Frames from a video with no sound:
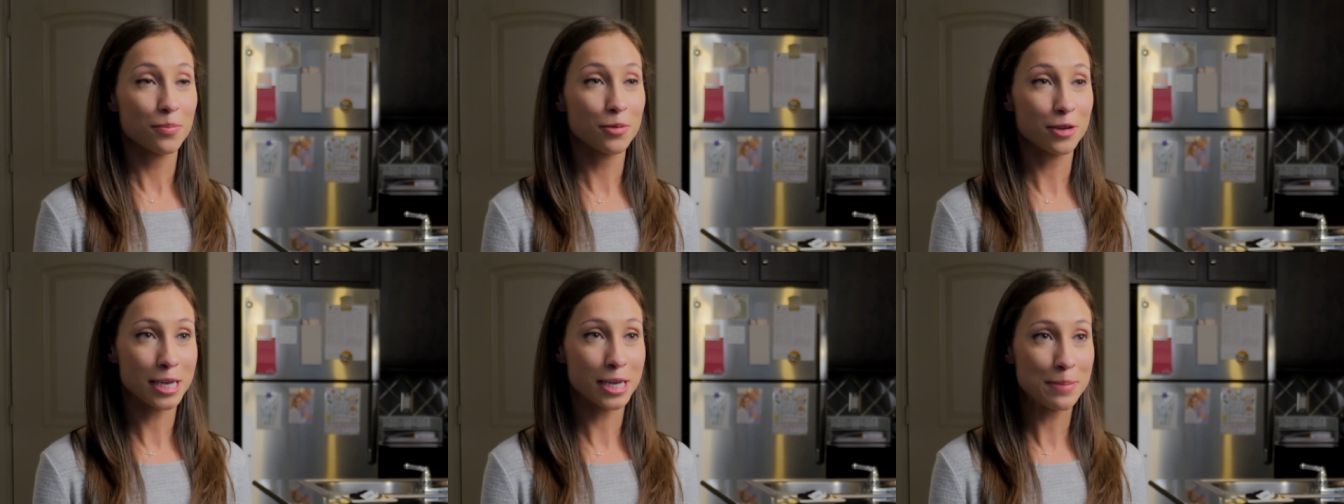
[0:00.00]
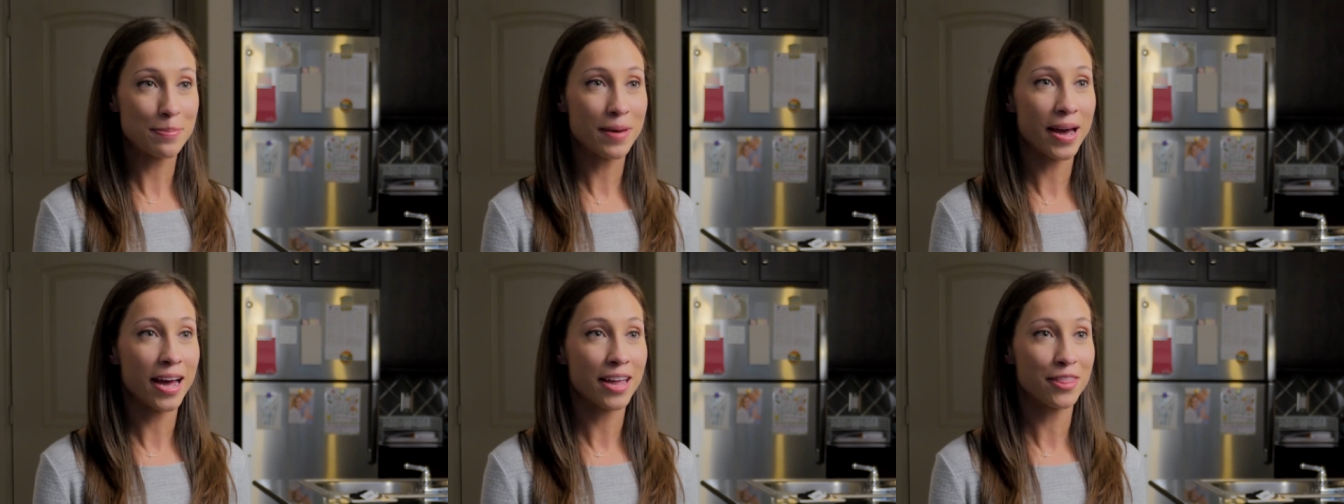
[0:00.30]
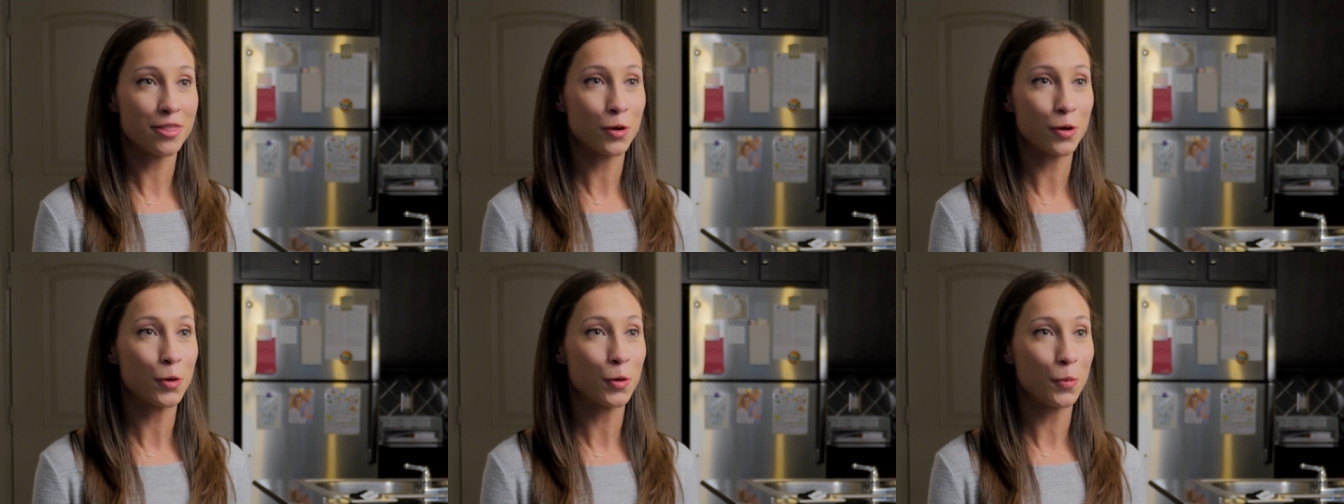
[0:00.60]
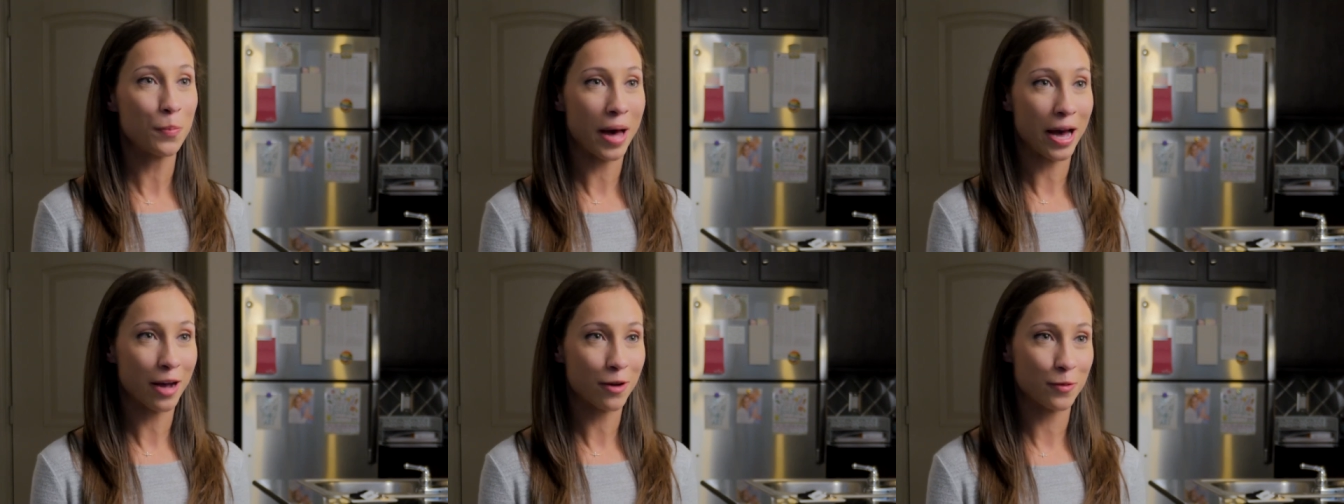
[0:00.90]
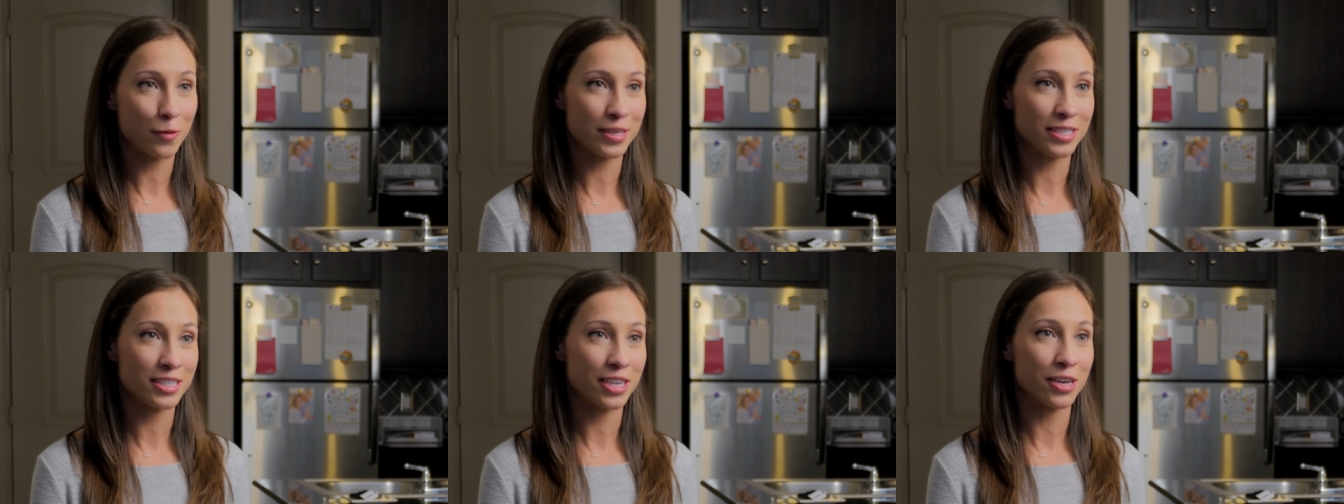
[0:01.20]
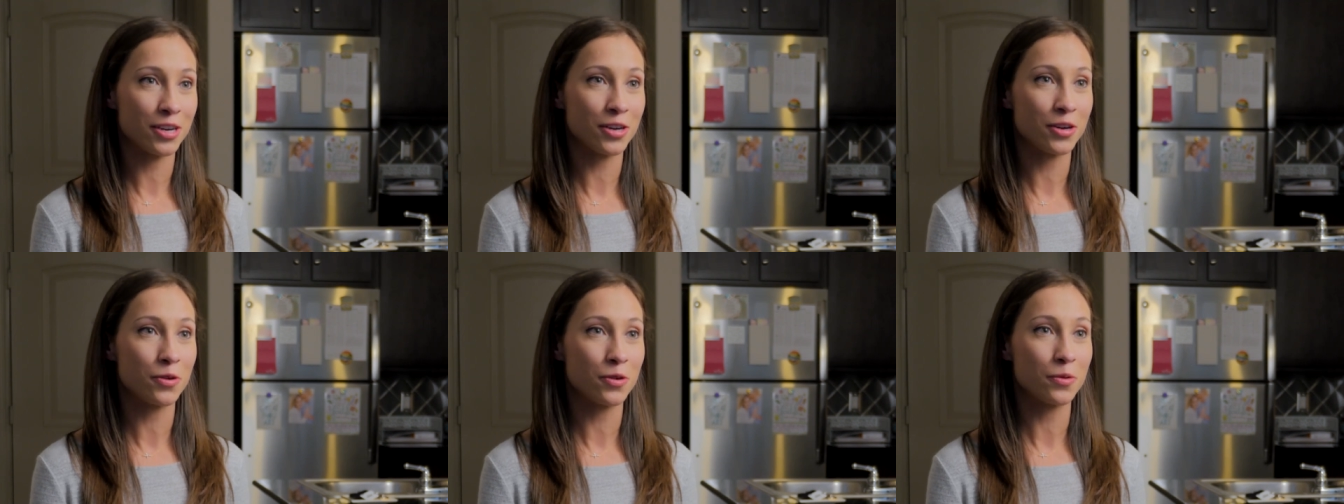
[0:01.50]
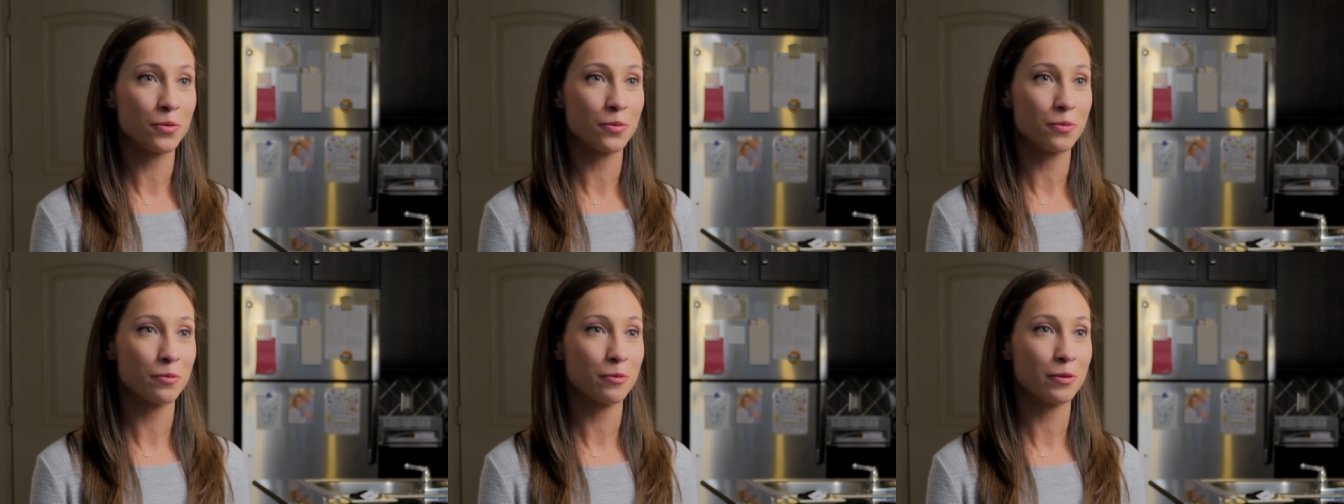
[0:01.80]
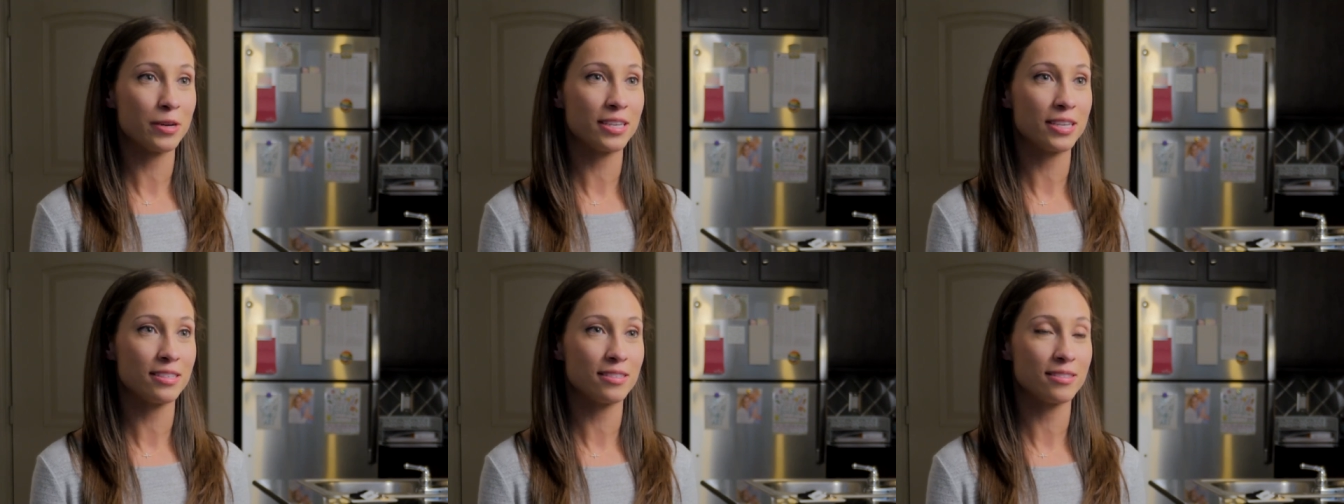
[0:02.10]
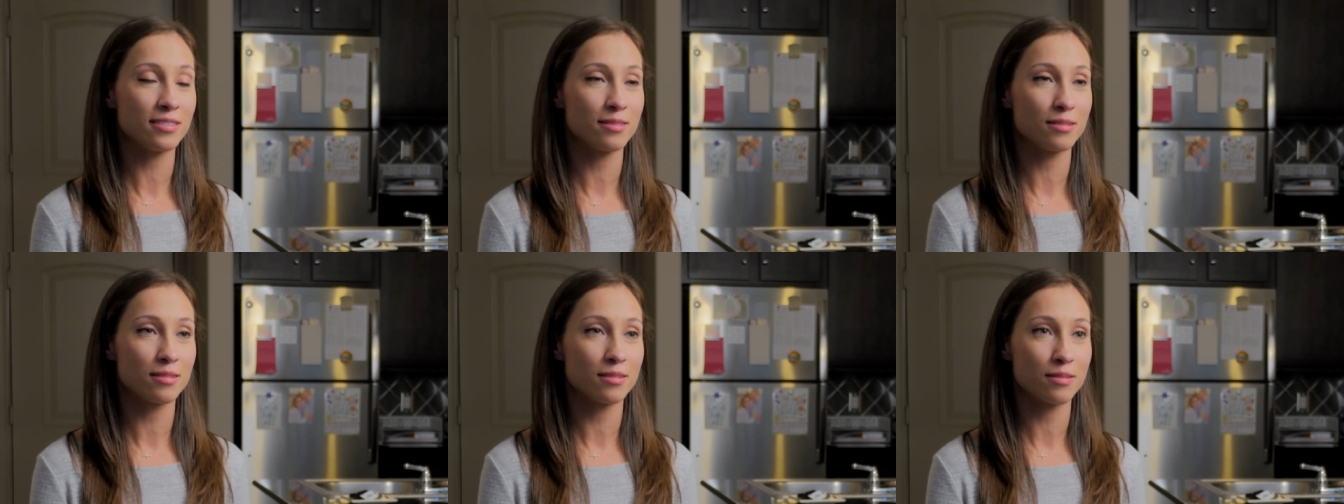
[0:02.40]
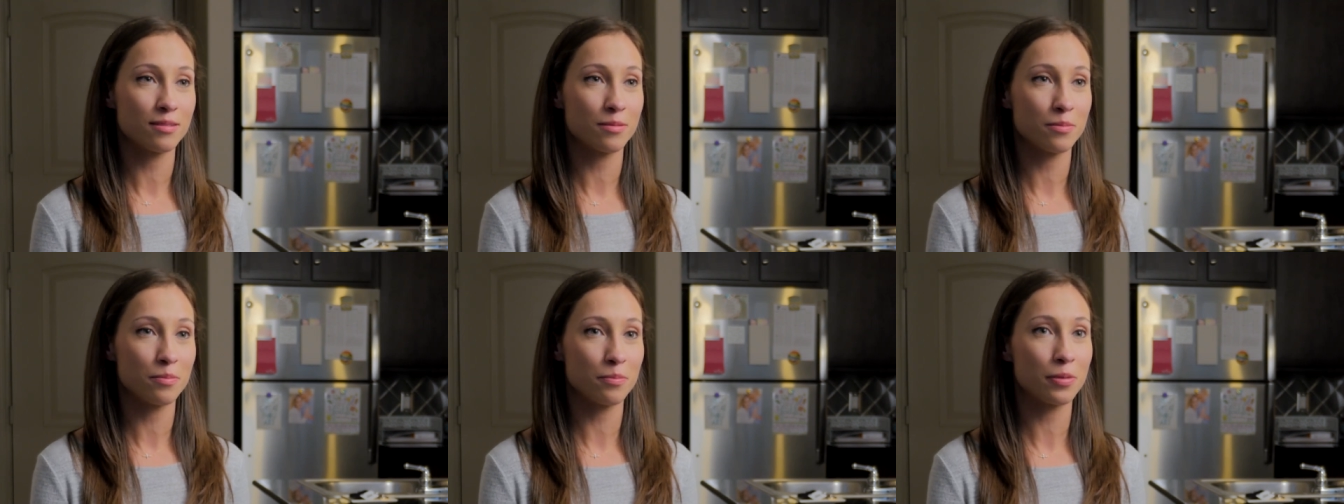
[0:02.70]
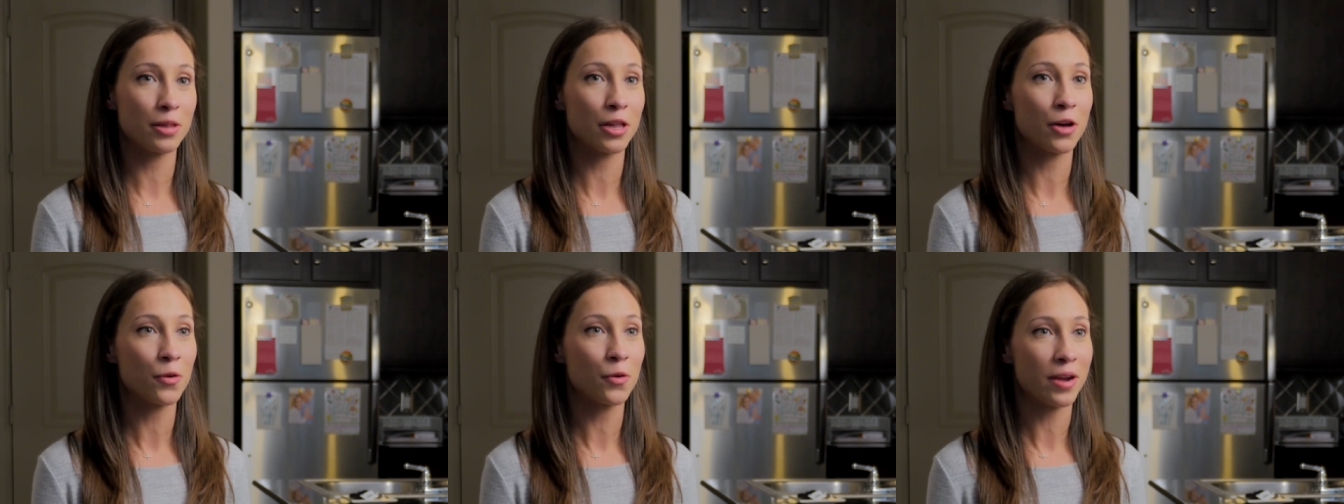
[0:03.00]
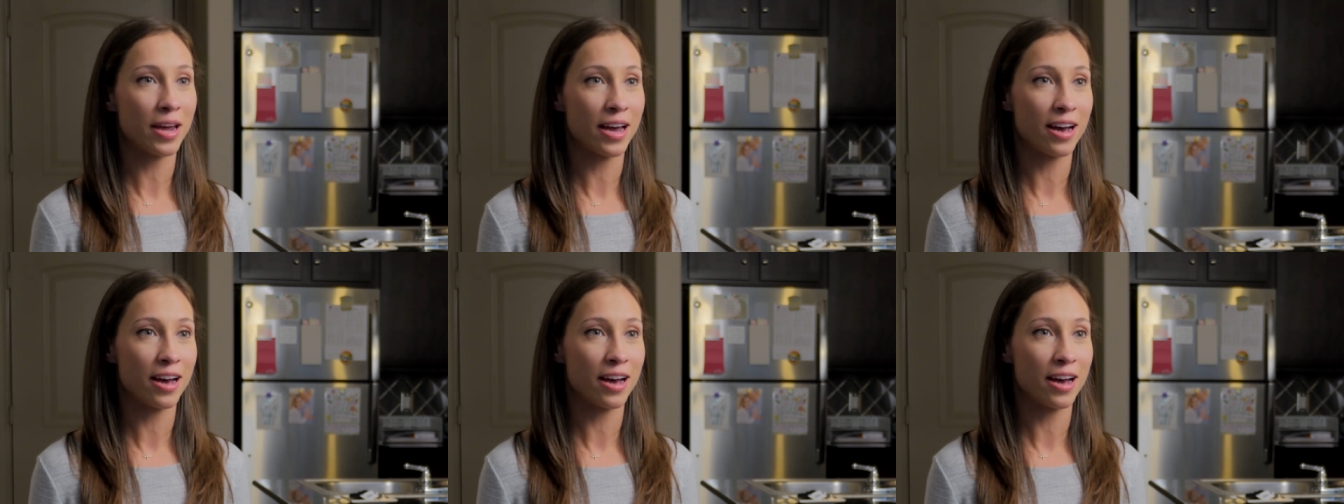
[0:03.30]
pretty bad. The whole back window was blown